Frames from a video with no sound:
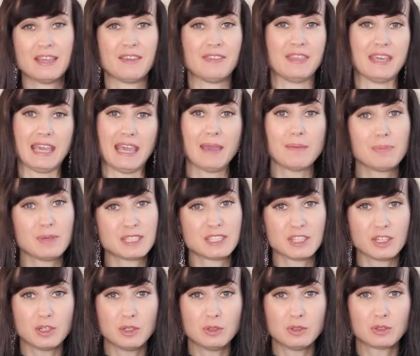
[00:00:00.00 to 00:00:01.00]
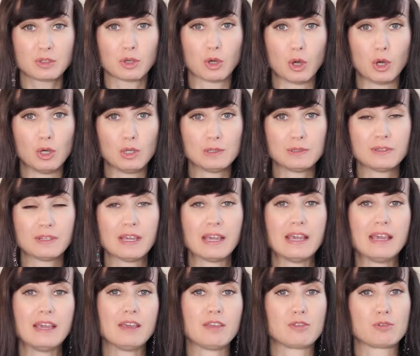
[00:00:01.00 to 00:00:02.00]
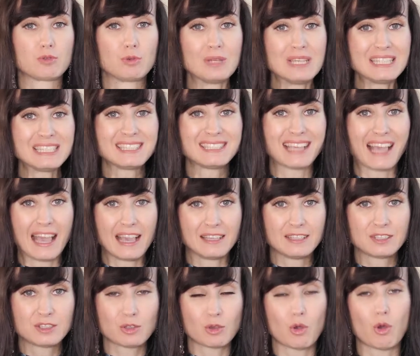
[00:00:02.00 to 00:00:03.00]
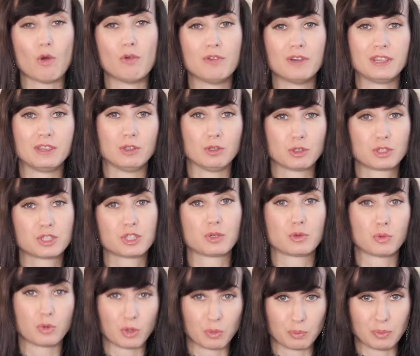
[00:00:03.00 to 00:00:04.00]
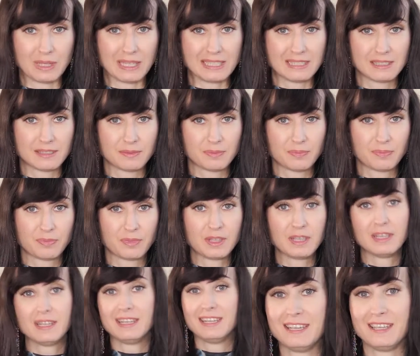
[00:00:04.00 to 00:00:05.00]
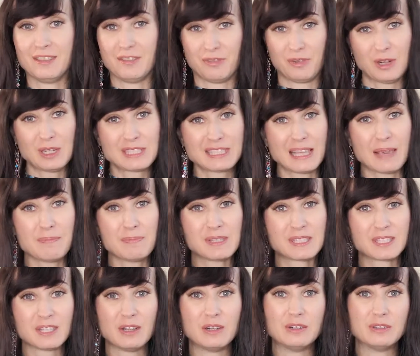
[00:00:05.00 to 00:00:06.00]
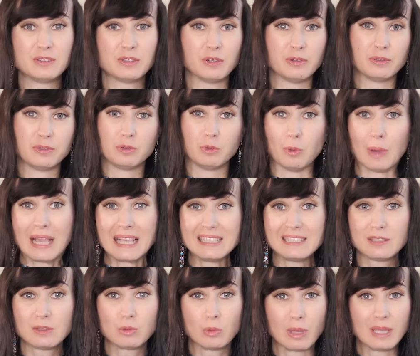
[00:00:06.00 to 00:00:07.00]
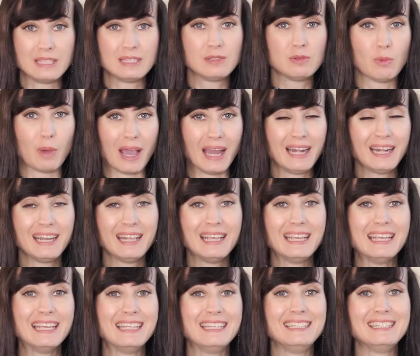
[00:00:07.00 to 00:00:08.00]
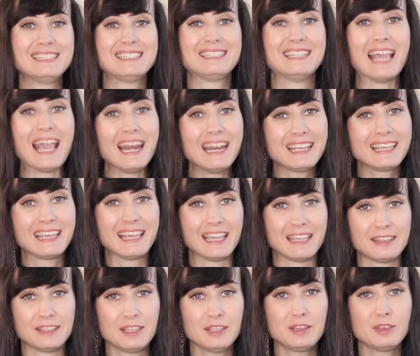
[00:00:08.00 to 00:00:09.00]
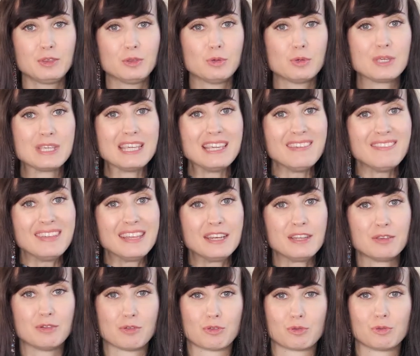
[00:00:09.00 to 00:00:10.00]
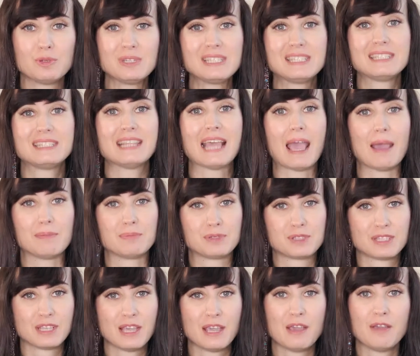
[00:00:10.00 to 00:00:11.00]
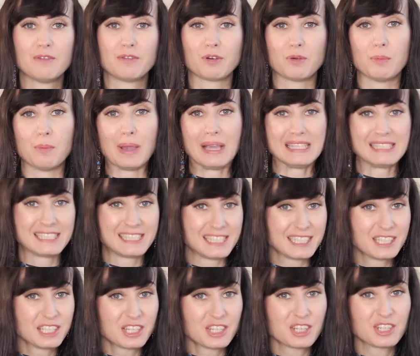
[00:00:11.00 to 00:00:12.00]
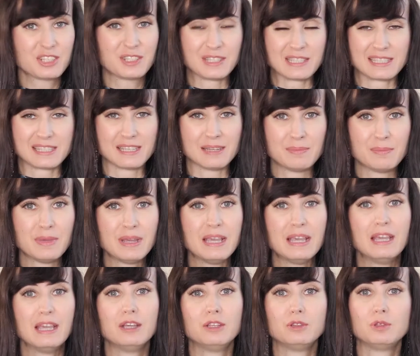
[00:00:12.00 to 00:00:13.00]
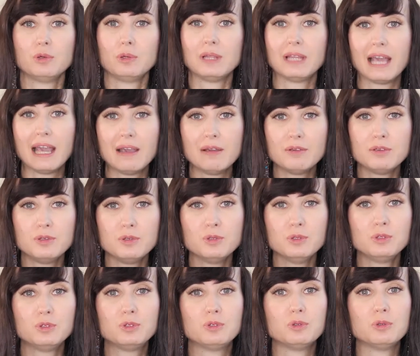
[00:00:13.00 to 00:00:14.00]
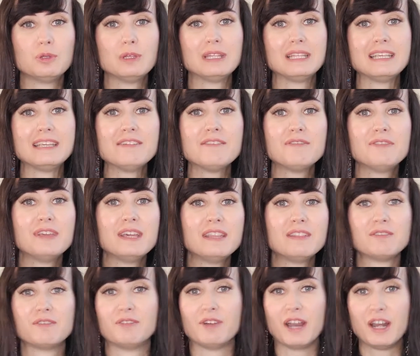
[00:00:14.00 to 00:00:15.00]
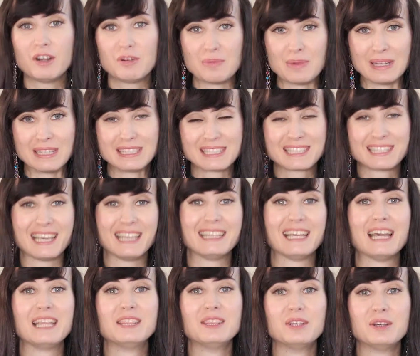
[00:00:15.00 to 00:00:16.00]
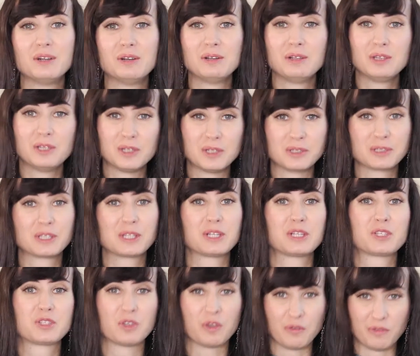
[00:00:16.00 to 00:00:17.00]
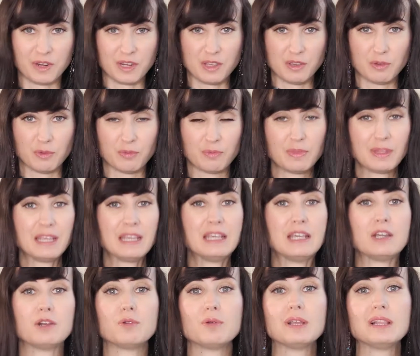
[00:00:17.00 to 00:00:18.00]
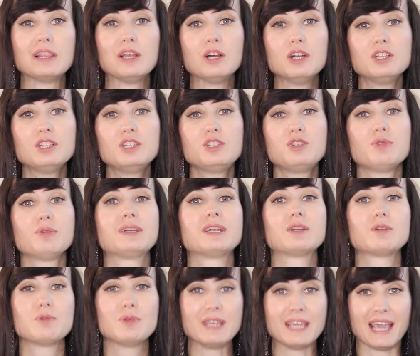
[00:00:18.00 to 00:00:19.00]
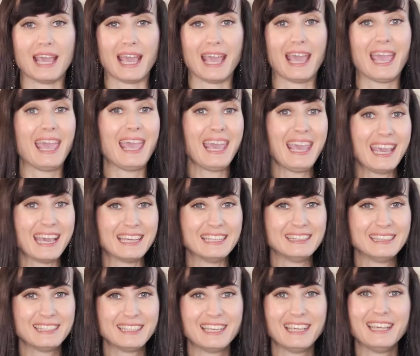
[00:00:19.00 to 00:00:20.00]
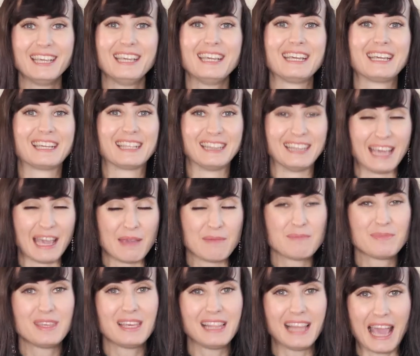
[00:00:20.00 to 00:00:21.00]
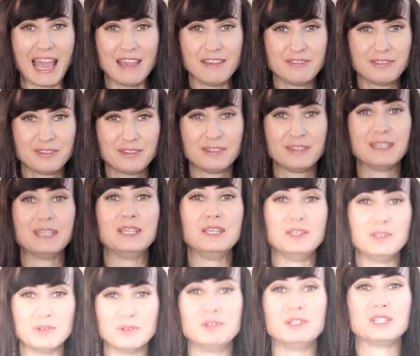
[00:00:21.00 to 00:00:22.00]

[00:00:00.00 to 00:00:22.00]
The episode called 3 Signs of a Toxic Workplace. The first episode of 2021 is dedicated to giving you 3 steps from my signature system to allow you to leave the environments that are no longer serving you, relaunch your career, and claim the life you